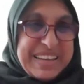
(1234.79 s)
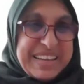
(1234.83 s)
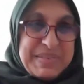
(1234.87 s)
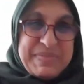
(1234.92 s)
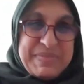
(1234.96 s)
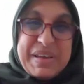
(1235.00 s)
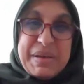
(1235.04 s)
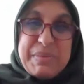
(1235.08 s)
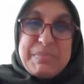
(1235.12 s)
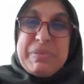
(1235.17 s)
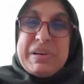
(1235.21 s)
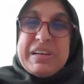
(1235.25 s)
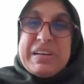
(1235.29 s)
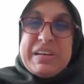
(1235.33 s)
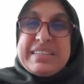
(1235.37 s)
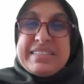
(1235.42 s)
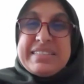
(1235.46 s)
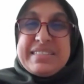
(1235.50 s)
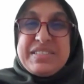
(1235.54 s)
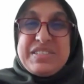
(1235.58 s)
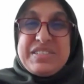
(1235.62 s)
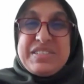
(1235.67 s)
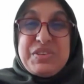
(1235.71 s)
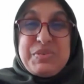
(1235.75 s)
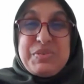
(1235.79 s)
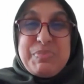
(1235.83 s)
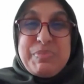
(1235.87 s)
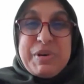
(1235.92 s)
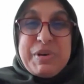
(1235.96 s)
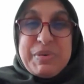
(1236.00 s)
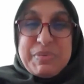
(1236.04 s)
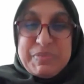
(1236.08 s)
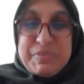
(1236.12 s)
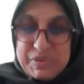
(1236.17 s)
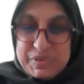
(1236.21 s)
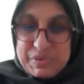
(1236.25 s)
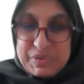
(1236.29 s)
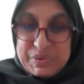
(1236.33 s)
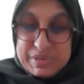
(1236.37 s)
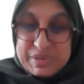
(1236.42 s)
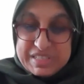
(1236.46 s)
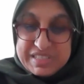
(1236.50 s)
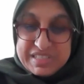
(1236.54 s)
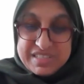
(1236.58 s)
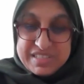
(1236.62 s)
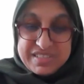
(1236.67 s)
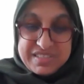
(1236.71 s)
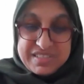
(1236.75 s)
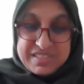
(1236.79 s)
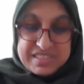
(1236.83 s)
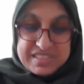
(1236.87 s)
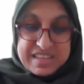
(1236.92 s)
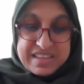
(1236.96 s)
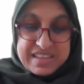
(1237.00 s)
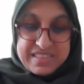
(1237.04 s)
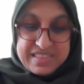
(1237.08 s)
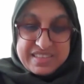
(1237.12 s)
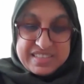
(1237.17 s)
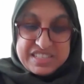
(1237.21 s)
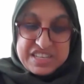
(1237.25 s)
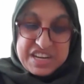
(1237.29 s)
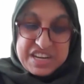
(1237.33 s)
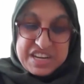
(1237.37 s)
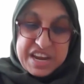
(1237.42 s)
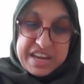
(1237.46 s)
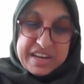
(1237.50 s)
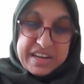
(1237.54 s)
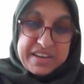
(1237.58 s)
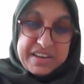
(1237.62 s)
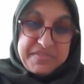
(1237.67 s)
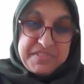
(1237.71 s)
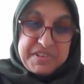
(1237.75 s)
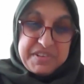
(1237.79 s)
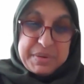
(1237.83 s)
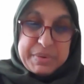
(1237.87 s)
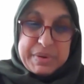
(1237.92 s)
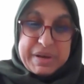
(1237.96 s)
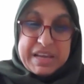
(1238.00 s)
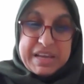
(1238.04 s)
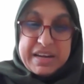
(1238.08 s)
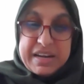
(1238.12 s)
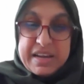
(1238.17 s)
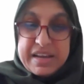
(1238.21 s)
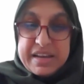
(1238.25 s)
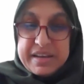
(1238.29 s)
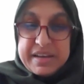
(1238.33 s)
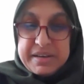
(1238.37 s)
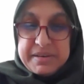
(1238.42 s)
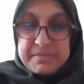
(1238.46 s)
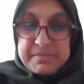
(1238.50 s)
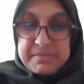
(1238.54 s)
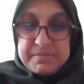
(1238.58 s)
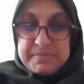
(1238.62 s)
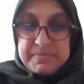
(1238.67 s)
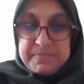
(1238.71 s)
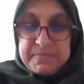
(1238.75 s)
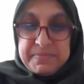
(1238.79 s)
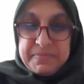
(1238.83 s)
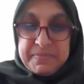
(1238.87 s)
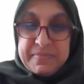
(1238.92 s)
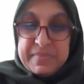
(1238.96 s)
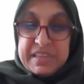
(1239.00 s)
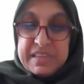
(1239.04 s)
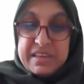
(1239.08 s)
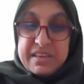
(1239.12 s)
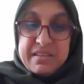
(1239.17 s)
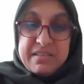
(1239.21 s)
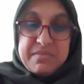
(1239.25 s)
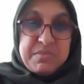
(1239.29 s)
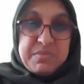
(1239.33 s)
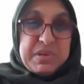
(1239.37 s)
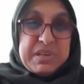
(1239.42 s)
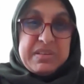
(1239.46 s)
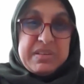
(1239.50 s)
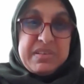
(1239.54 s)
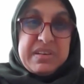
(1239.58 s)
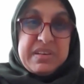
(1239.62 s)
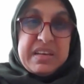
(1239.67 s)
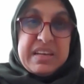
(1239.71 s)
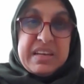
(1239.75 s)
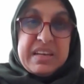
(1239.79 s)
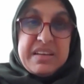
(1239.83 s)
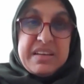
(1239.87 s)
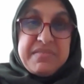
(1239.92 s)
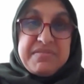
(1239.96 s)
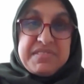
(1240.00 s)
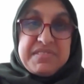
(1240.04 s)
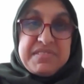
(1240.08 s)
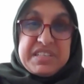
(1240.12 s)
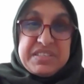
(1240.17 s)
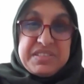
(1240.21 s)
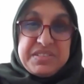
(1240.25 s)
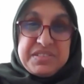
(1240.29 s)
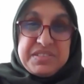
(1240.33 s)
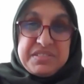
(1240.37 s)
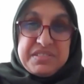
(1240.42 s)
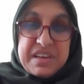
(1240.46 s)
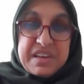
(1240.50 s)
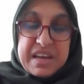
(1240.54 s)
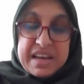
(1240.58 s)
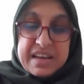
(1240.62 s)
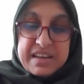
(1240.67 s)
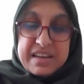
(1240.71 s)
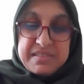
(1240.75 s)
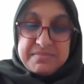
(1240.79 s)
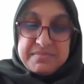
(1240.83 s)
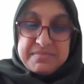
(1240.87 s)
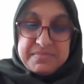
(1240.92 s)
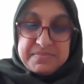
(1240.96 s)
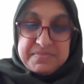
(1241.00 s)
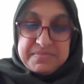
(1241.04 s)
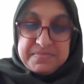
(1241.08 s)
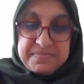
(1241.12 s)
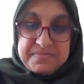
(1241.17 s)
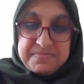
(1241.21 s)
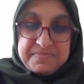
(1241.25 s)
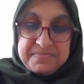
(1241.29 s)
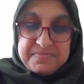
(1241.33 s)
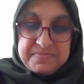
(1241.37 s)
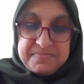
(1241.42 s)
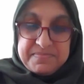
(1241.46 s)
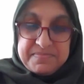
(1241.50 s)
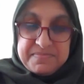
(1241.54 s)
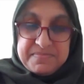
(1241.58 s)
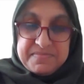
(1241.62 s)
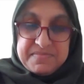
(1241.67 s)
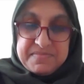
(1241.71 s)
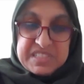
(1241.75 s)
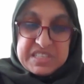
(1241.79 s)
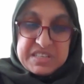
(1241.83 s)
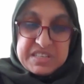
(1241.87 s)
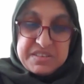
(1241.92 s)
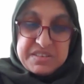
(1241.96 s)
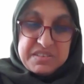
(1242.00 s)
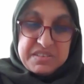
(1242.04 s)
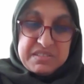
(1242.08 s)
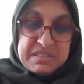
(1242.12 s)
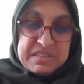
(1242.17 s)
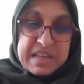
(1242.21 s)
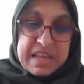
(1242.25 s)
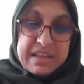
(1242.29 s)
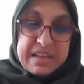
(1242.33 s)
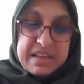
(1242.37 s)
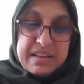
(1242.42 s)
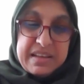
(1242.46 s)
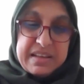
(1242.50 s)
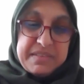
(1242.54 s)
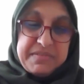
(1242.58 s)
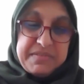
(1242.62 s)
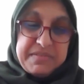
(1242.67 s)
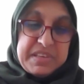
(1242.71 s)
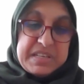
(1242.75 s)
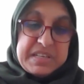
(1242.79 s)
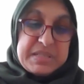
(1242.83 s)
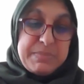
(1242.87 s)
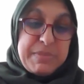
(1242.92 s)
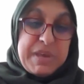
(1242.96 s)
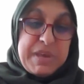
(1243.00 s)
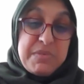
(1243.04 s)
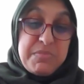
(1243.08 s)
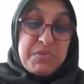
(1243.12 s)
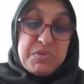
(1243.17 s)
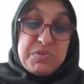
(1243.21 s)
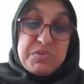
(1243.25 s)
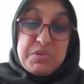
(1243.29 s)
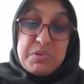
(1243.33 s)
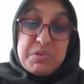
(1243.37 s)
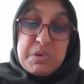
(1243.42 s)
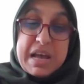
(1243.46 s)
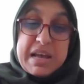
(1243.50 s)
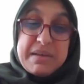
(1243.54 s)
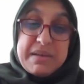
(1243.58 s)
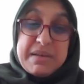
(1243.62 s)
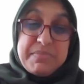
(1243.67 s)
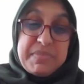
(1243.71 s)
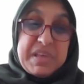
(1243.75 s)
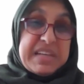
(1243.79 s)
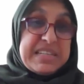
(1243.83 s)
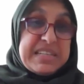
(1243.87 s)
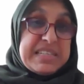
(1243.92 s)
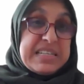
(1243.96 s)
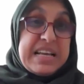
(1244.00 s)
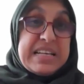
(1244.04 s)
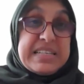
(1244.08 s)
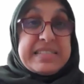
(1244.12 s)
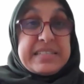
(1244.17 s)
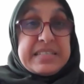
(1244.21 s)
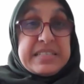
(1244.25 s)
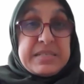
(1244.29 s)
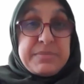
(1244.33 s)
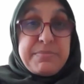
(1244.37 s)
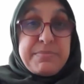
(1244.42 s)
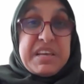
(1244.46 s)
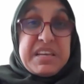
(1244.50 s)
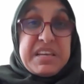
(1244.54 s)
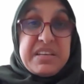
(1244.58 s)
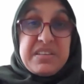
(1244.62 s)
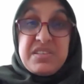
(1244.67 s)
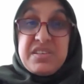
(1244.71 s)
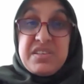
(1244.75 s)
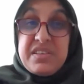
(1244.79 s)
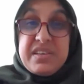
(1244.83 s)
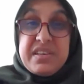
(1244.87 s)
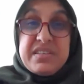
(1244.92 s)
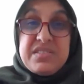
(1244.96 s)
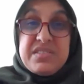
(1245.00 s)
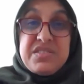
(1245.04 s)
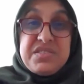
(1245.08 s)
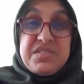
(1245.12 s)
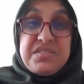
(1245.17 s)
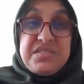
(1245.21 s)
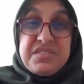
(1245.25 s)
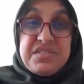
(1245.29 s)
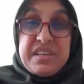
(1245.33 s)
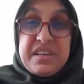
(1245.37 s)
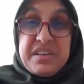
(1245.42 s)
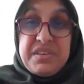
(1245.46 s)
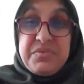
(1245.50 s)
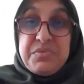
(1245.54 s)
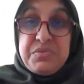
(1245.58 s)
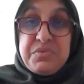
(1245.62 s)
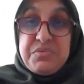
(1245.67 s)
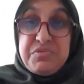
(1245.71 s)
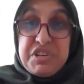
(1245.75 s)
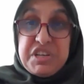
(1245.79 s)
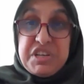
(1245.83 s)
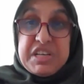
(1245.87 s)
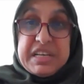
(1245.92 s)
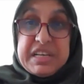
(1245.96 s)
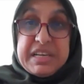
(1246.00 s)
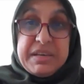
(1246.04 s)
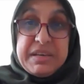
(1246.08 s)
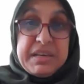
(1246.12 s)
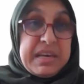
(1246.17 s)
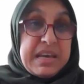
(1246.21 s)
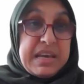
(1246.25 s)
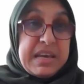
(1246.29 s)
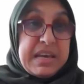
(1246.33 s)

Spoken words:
But please do pop your questions in the chat, everyone. We'd love to give these people a chance to speak to the issues that you're really